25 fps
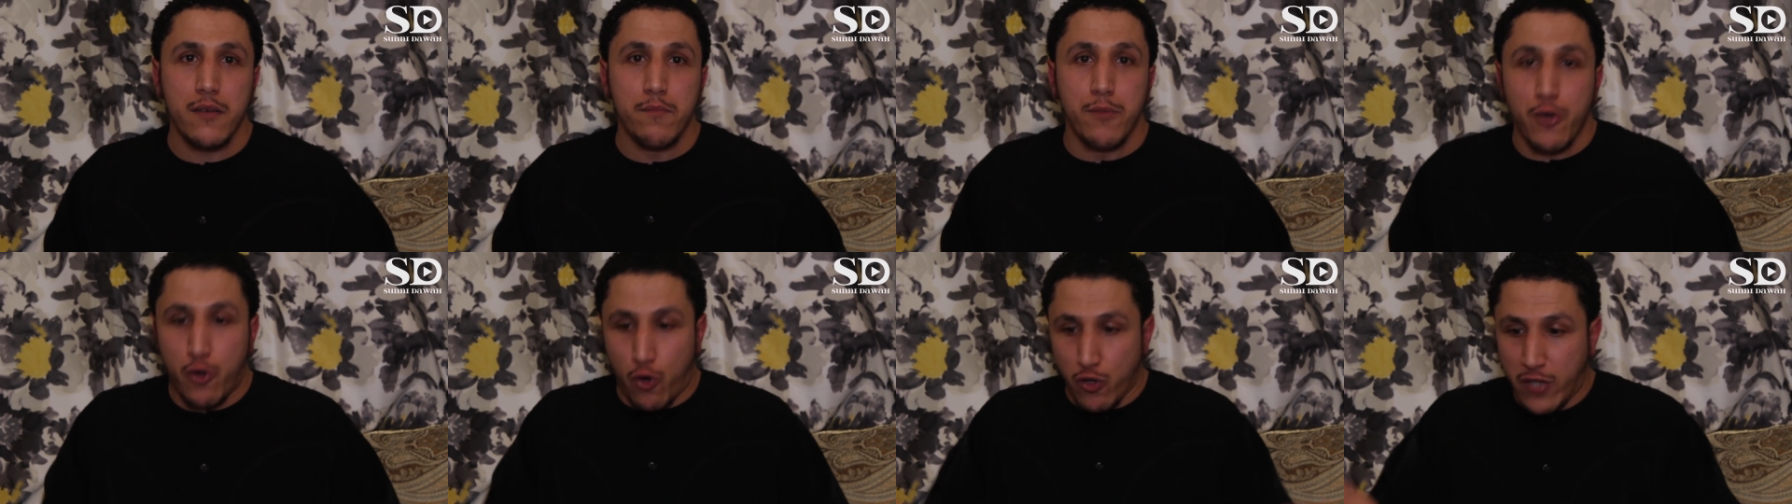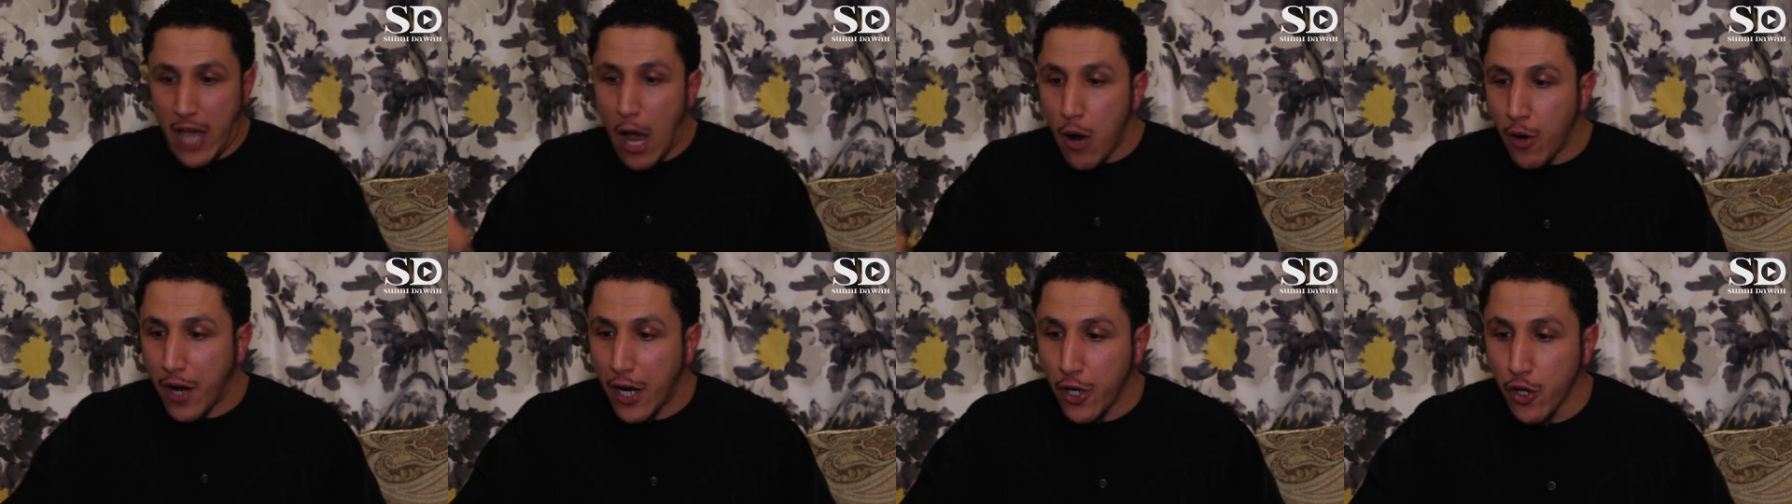
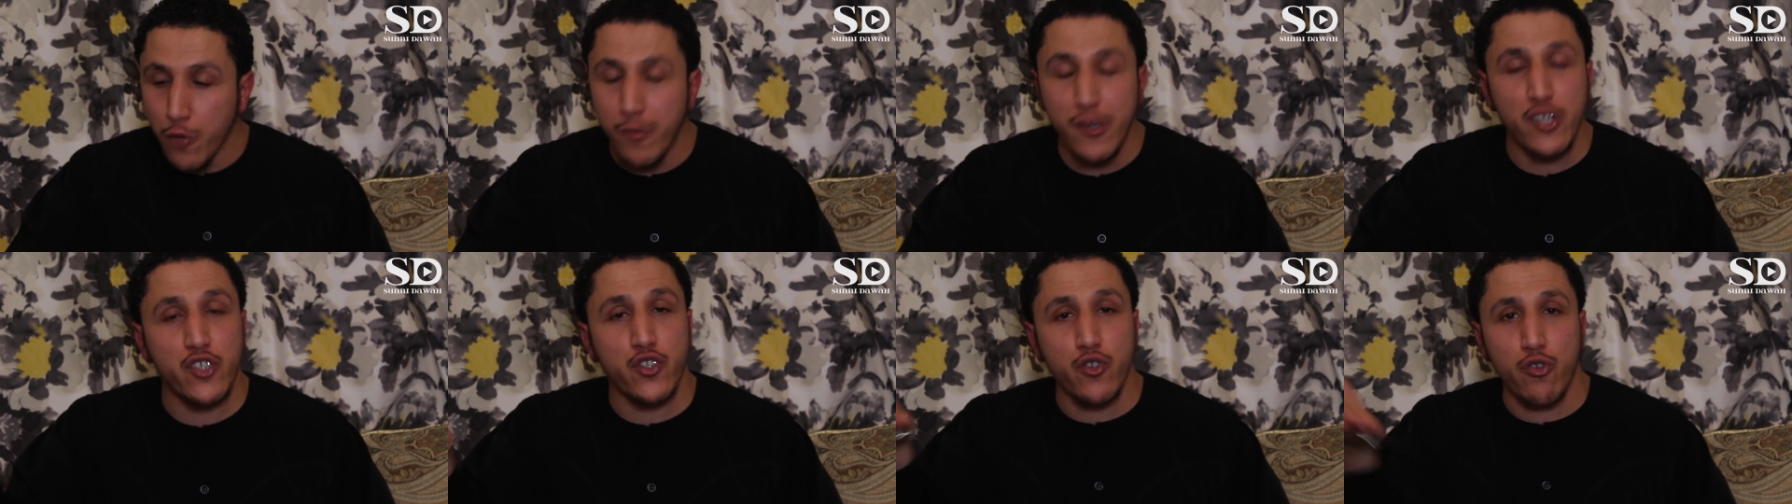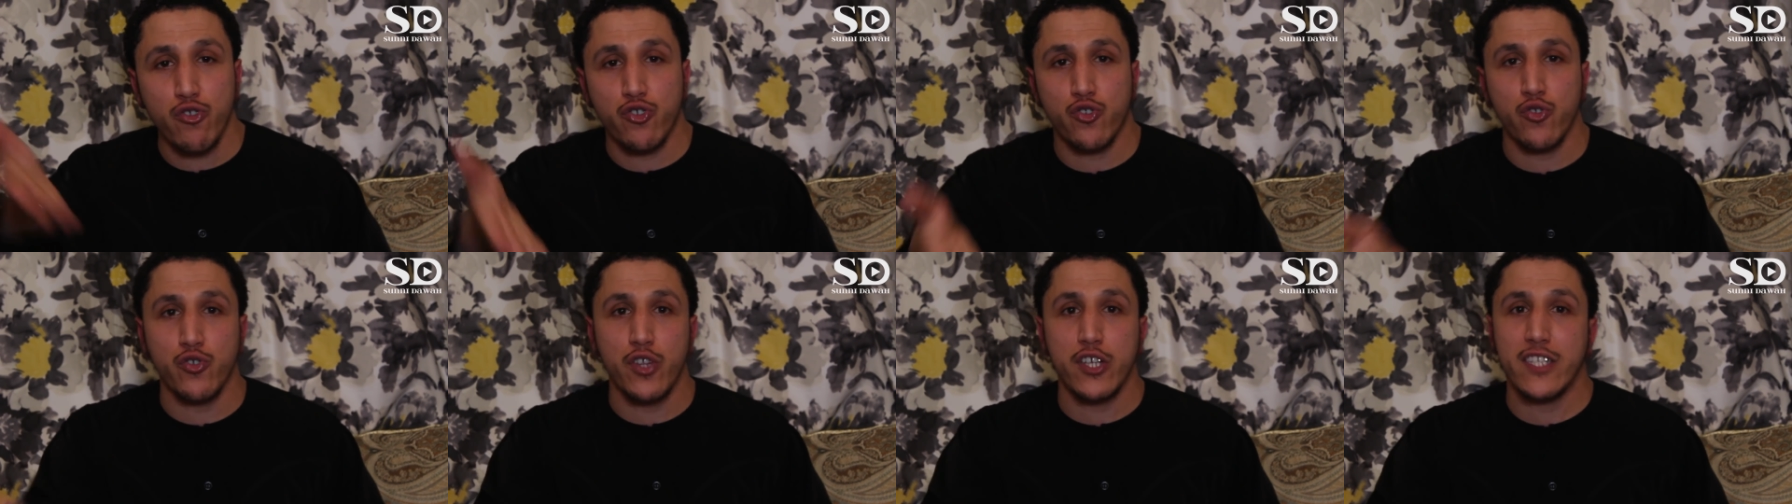Because how can you be
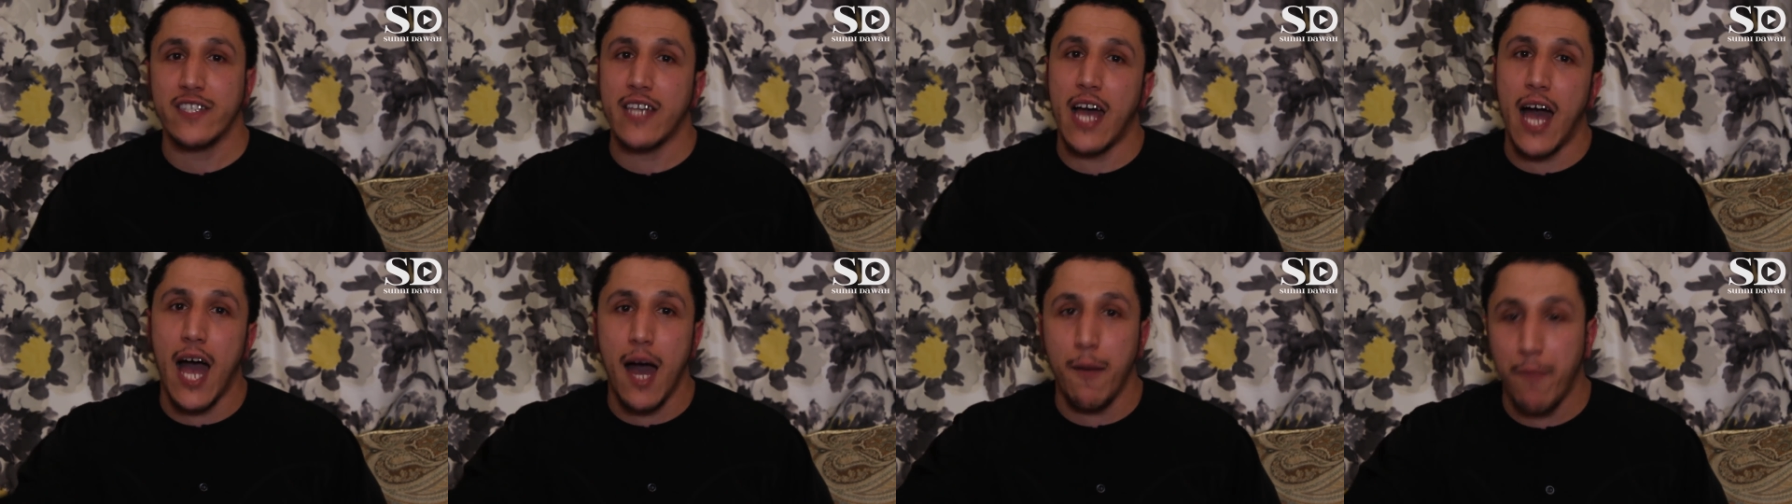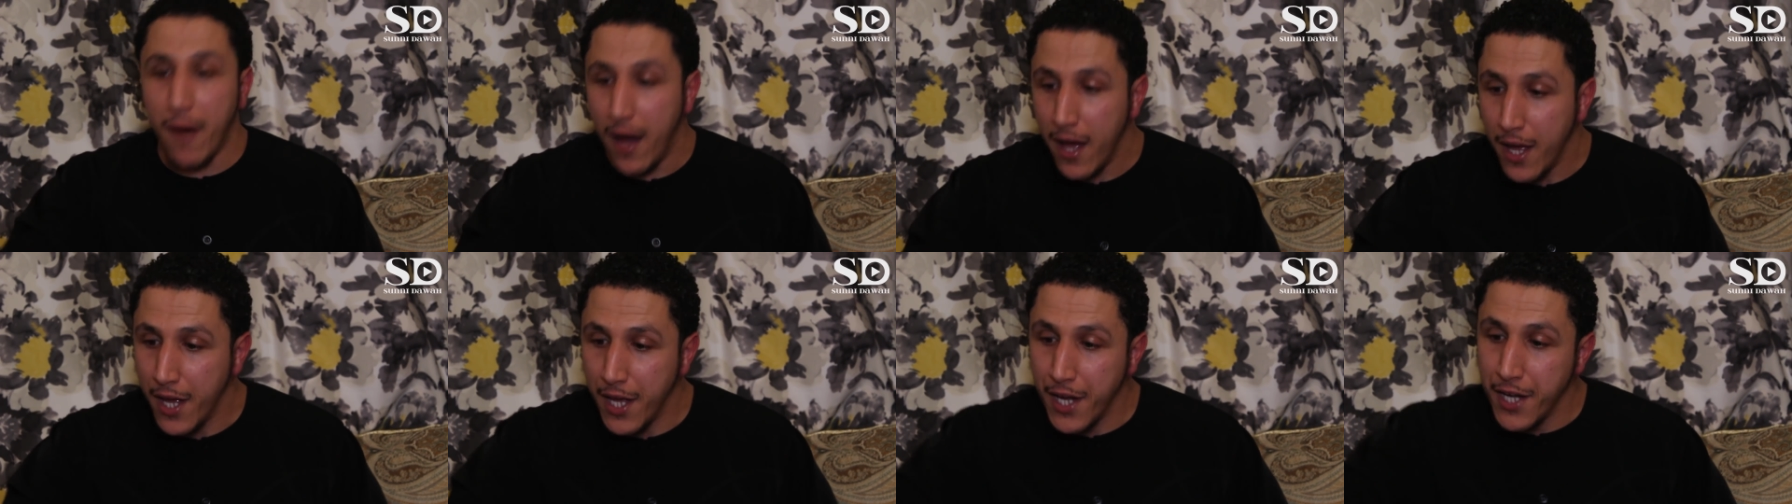so sure the
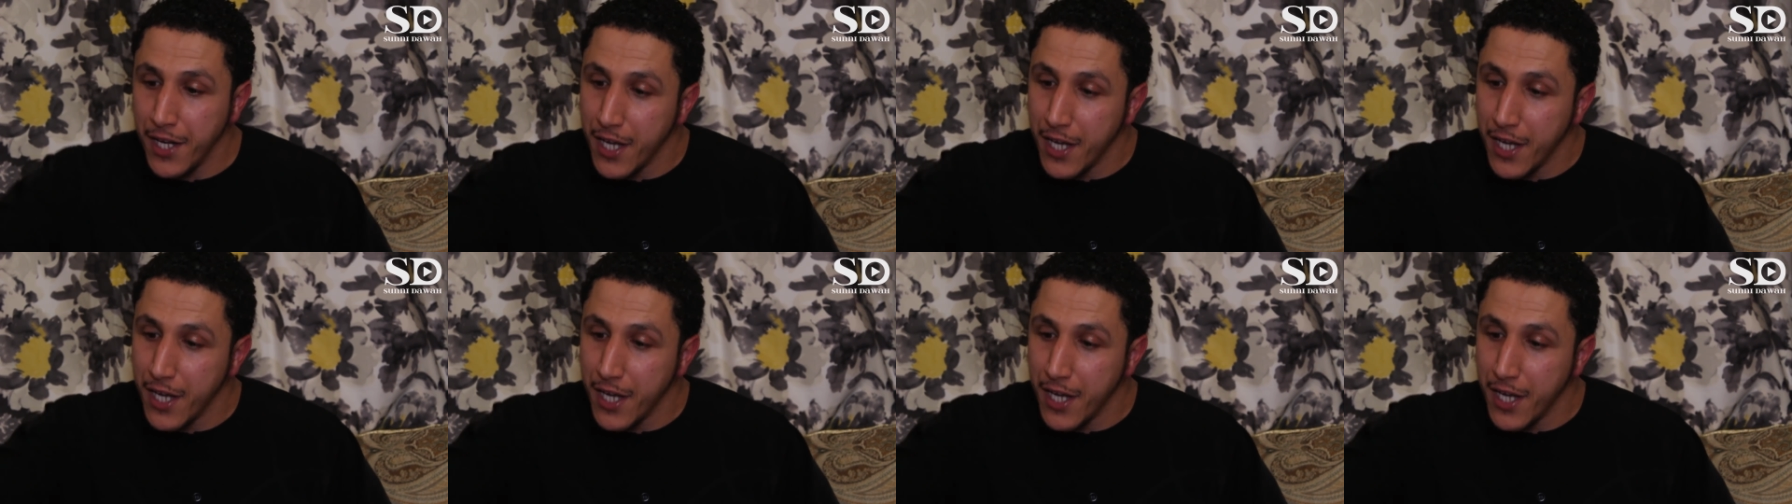Sahaba